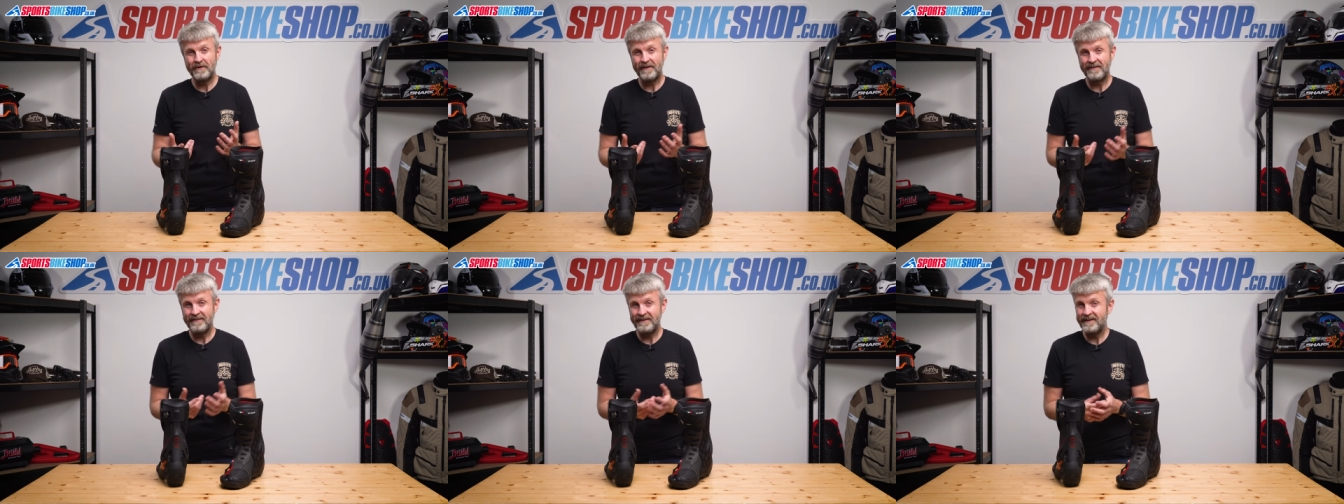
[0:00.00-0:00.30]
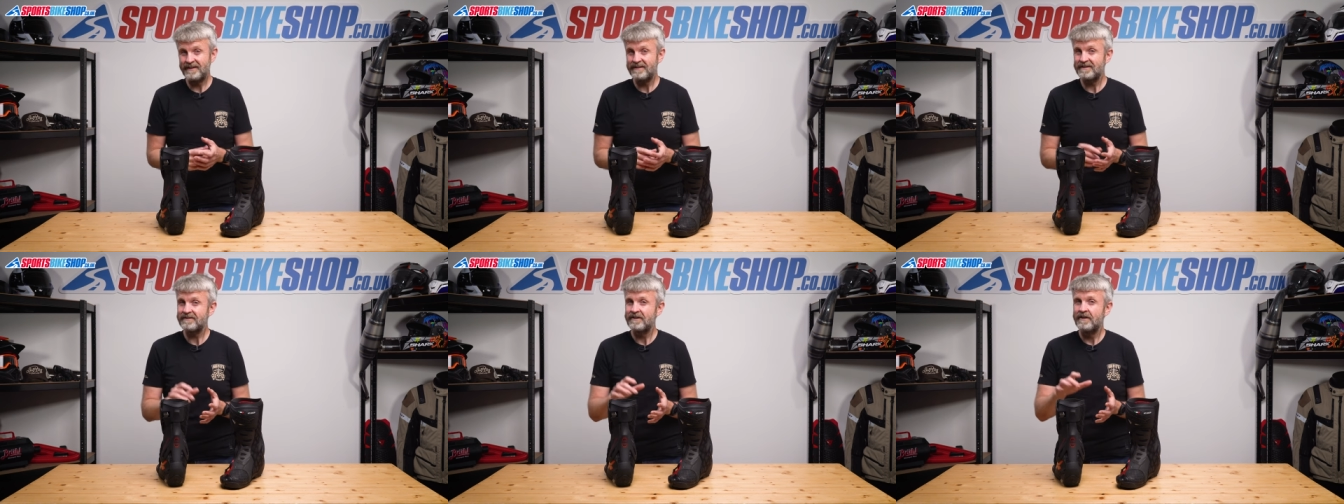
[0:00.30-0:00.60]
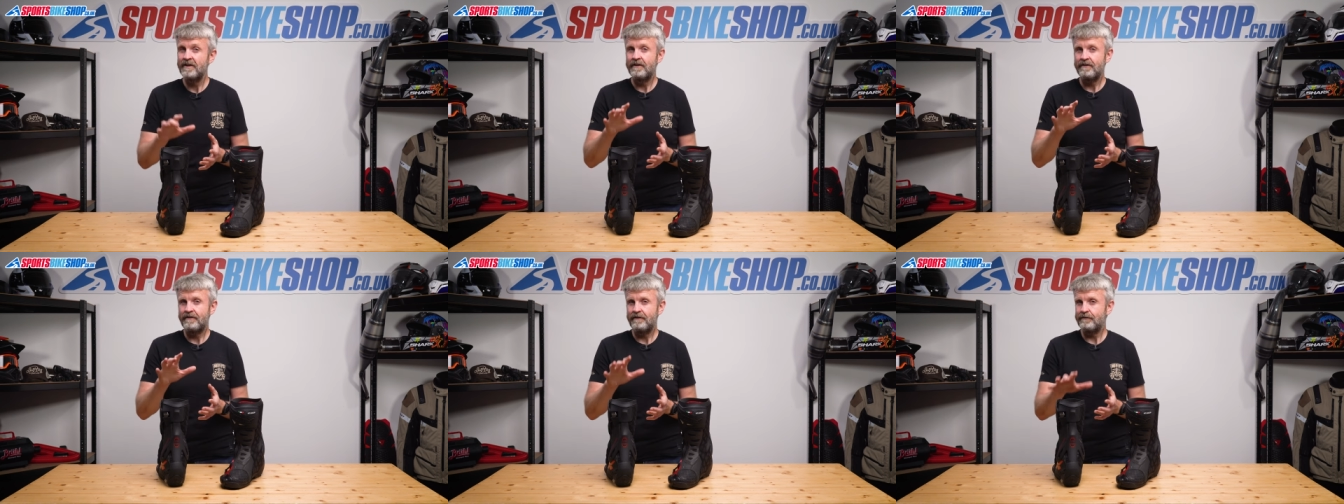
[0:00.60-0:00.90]
like this.
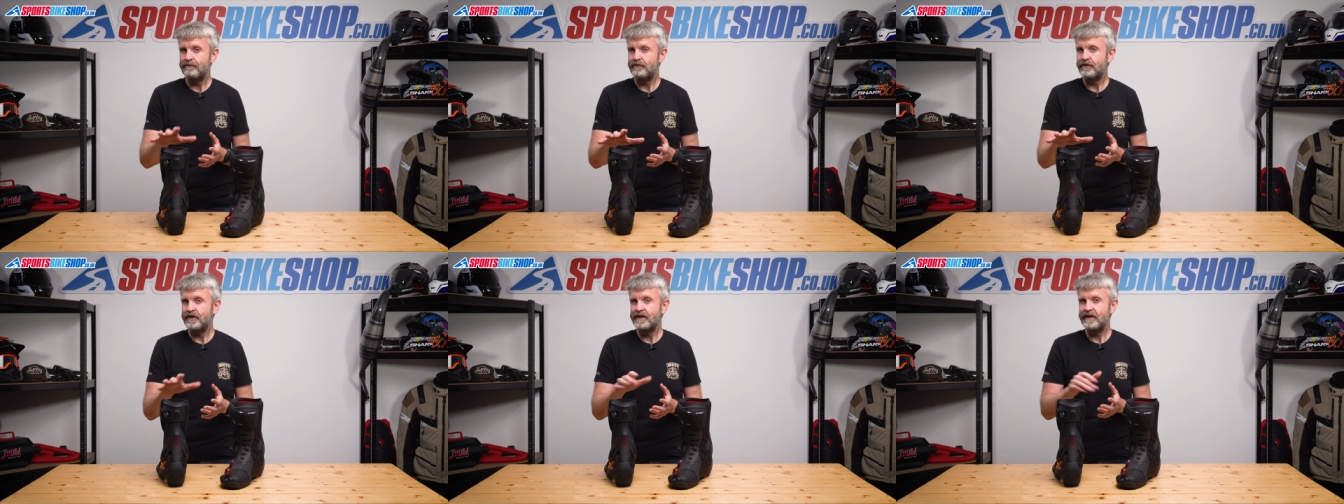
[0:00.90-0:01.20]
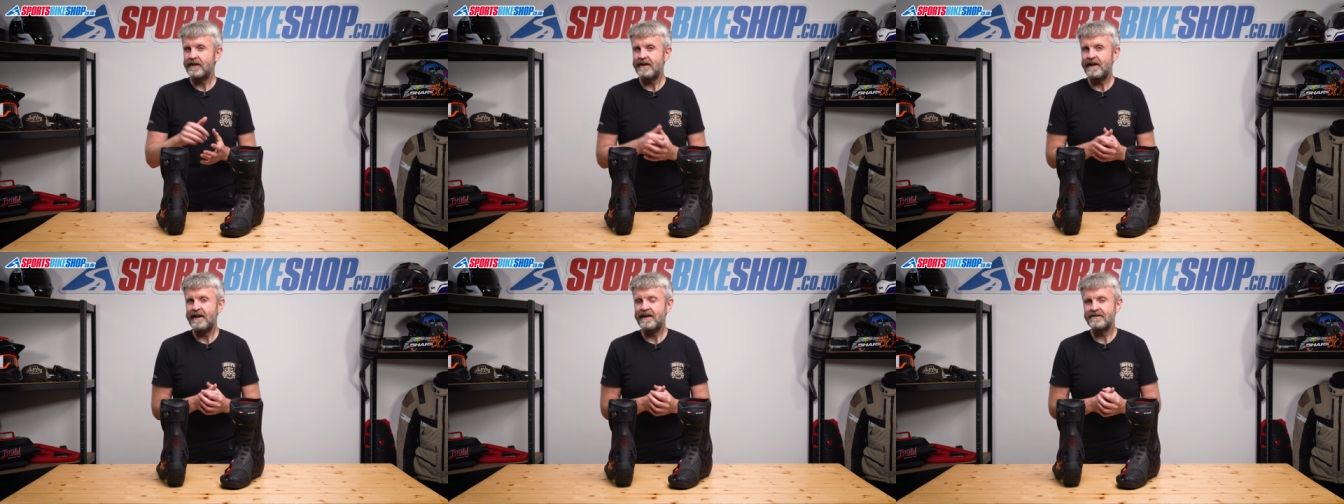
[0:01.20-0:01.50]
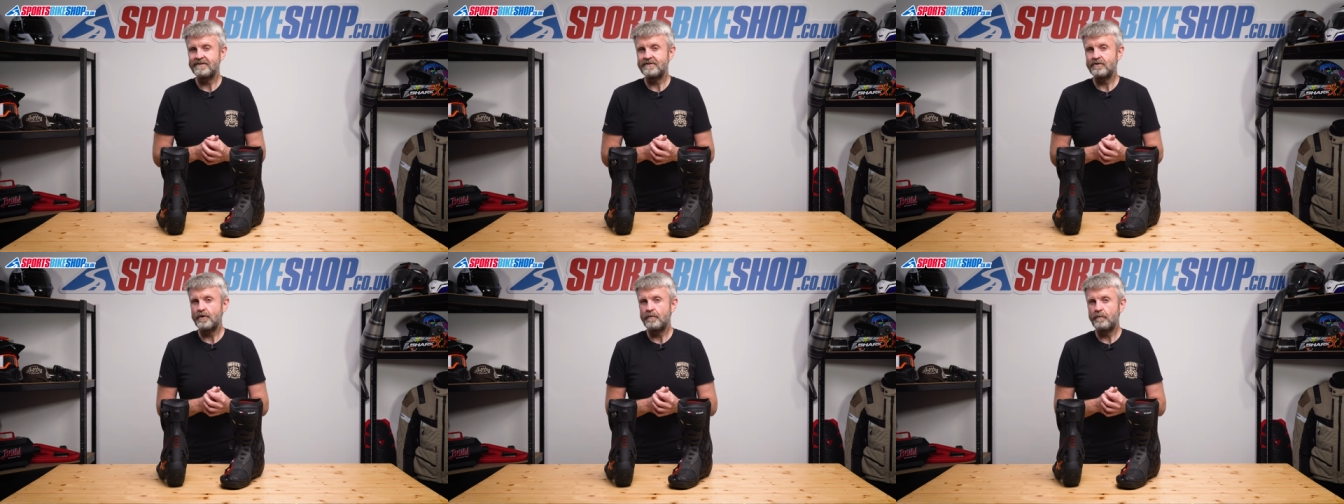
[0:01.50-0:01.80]
Though if you can get your
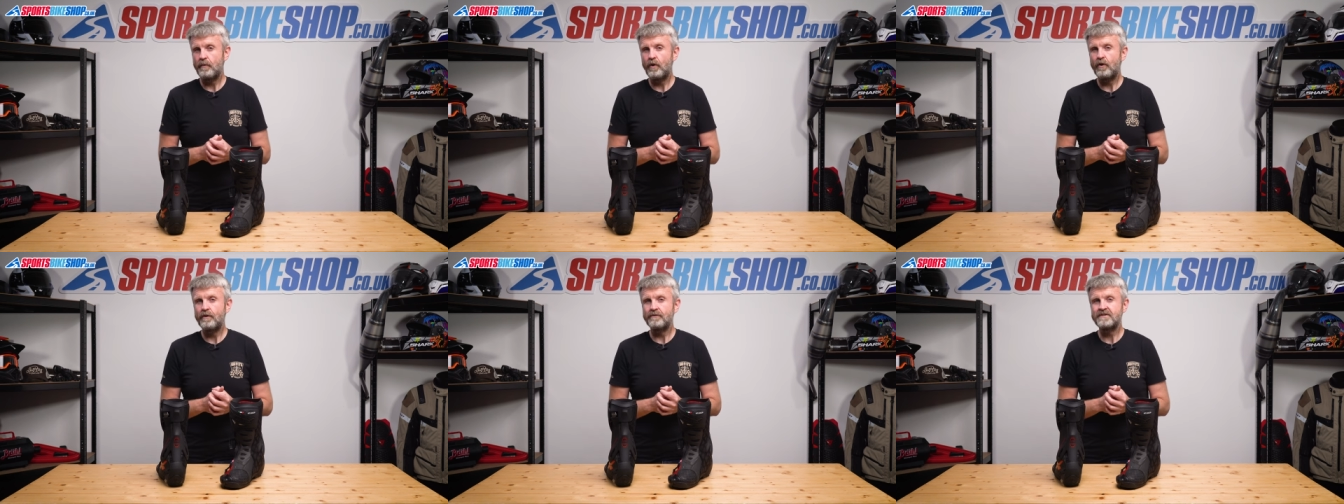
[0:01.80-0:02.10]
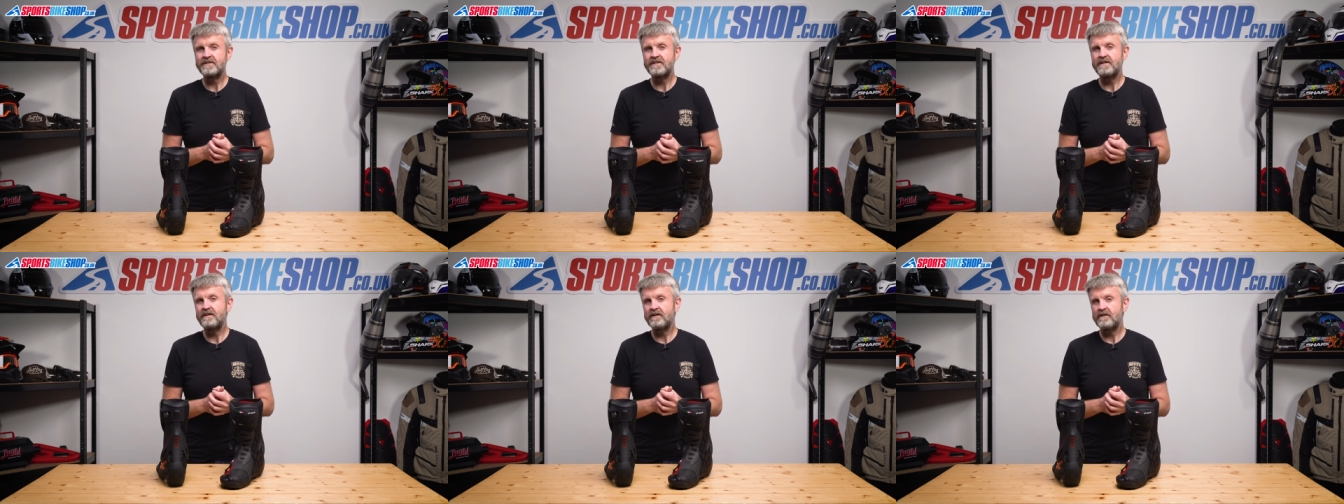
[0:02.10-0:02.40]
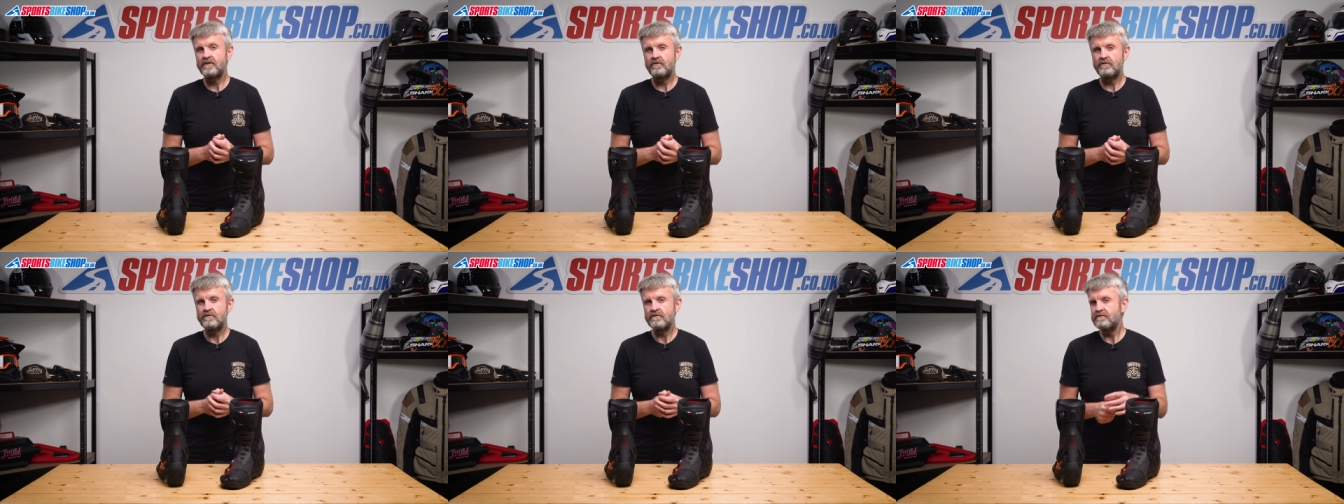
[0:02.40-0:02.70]
hands on a pot of
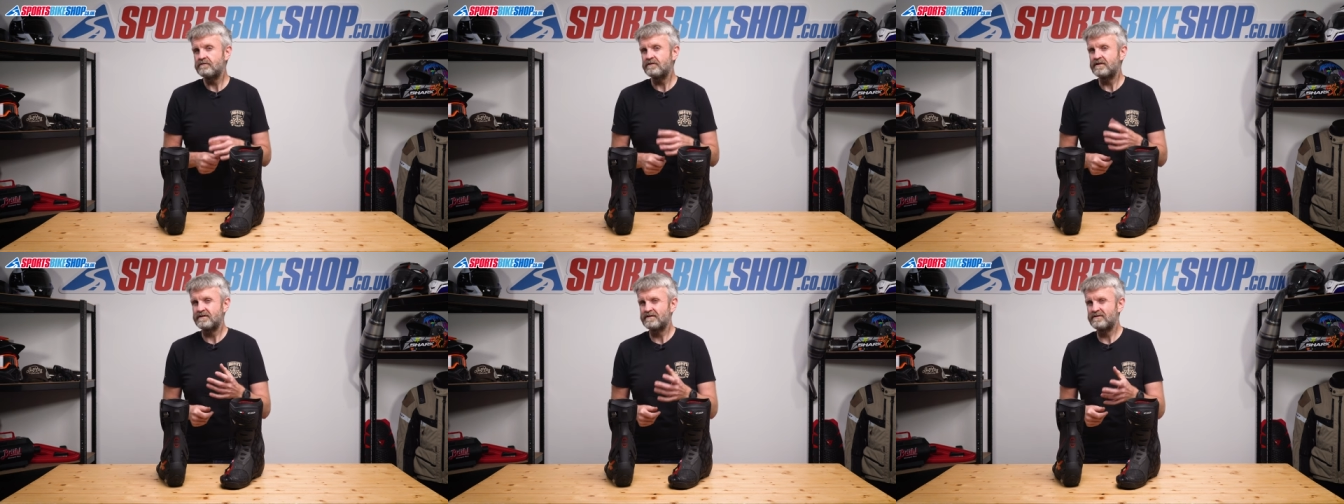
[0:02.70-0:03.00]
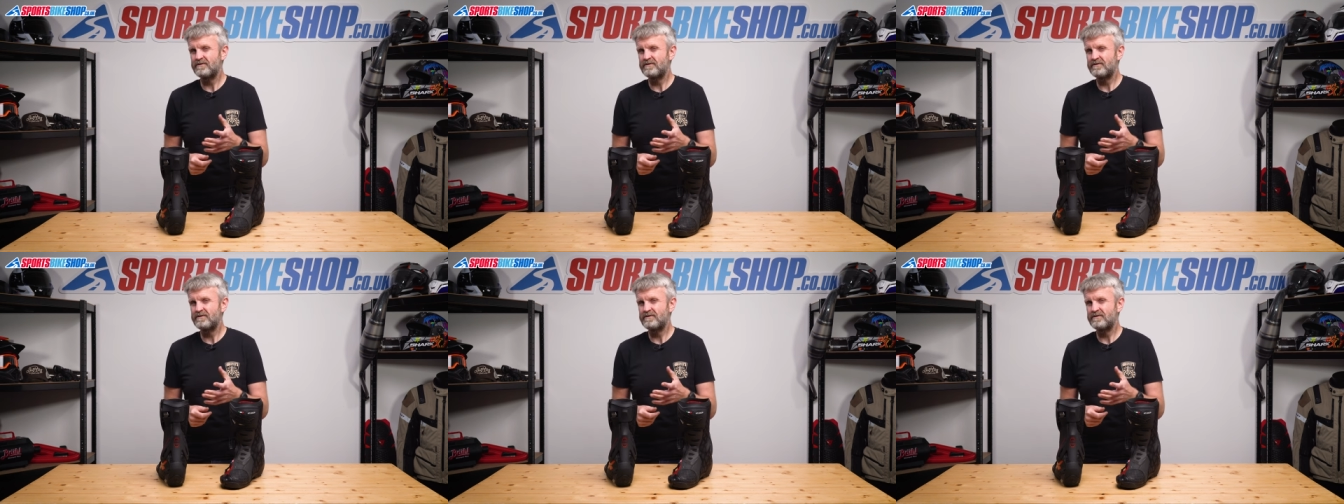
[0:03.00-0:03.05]
silicone oil, it's